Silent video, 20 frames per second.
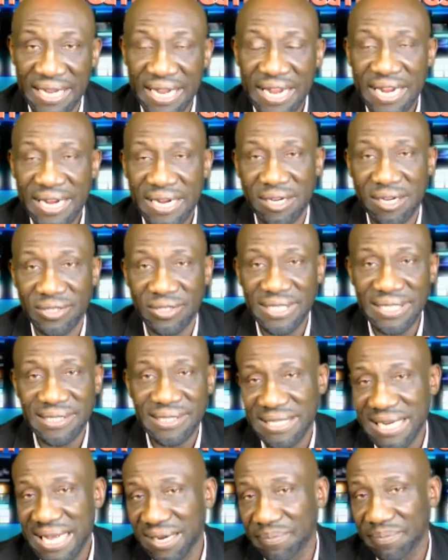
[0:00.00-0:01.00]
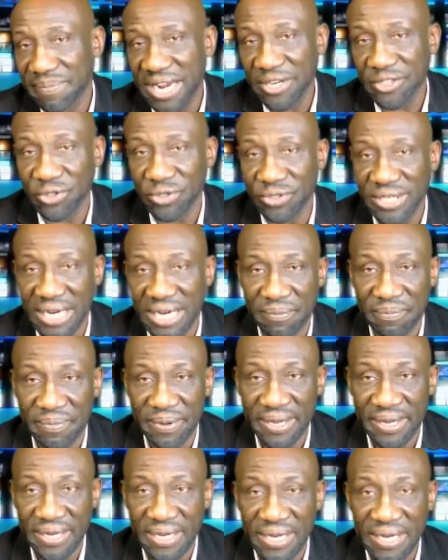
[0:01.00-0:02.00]
This is not about you trying to
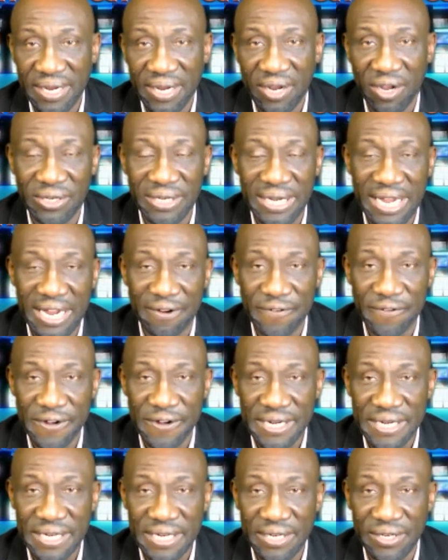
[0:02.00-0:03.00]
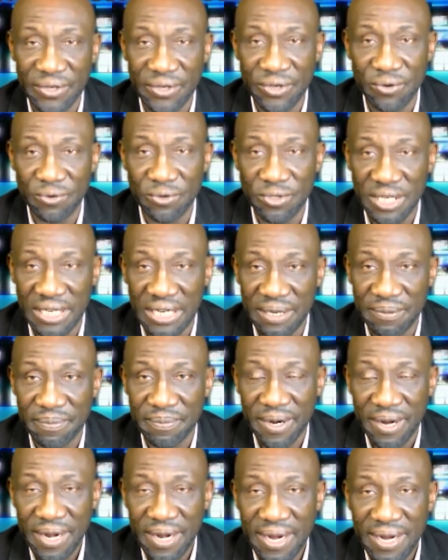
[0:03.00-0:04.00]
be on every, news clip,
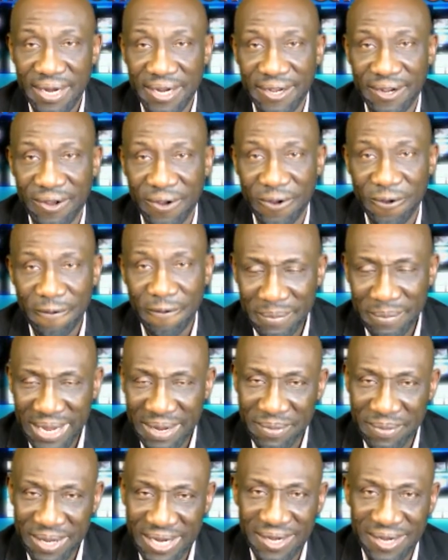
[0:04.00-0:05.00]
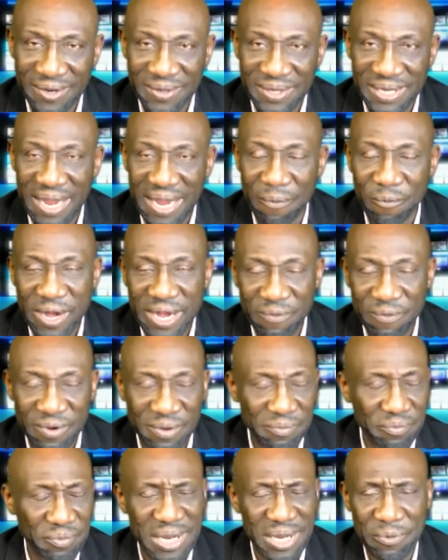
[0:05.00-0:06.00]
man, yeah, we
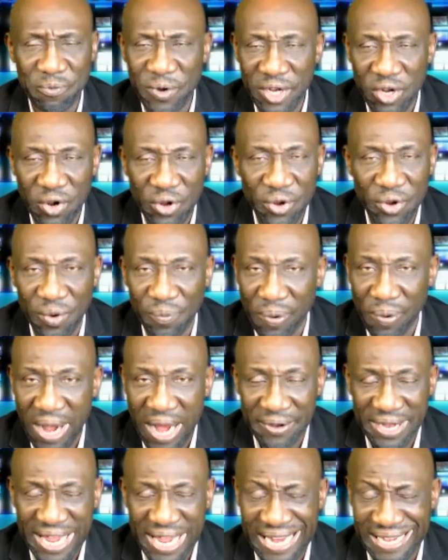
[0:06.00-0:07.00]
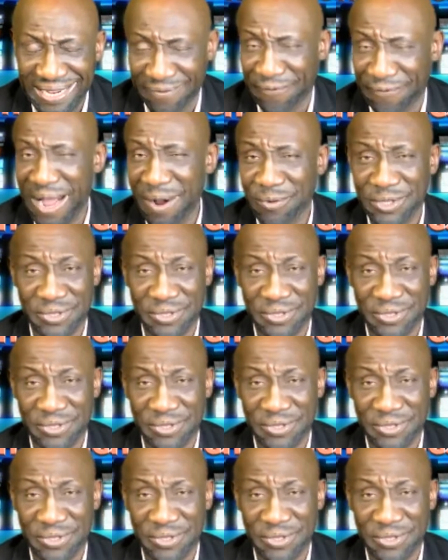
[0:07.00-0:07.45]
know you're a proud daddy. If